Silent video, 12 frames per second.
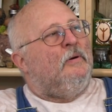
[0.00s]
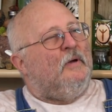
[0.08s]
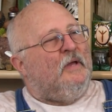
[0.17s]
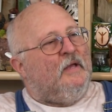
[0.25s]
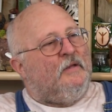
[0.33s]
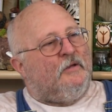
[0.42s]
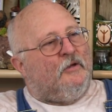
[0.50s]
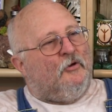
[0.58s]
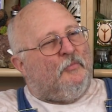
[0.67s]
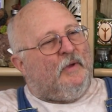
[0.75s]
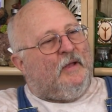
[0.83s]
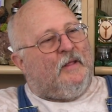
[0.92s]
I had to
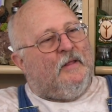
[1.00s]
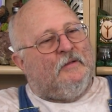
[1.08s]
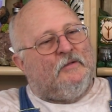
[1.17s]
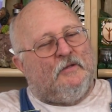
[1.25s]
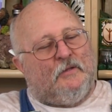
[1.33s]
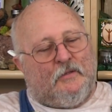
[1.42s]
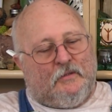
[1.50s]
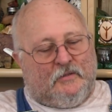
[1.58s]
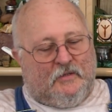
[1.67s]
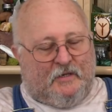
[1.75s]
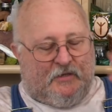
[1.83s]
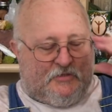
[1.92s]
go back into
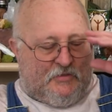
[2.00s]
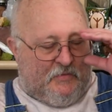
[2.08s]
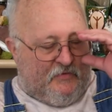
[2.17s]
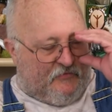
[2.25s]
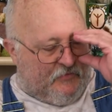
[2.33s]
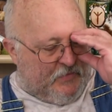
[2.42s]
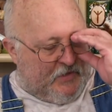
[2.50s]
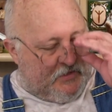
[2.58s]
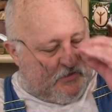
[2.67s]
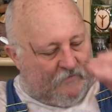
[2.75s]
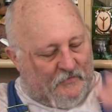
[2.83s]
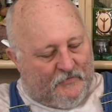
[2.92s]
it to get some
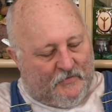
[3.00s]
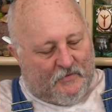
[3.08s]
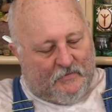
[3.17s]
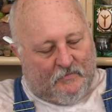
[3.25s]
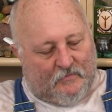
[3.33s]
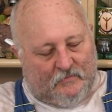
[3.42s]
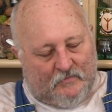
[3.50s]
information for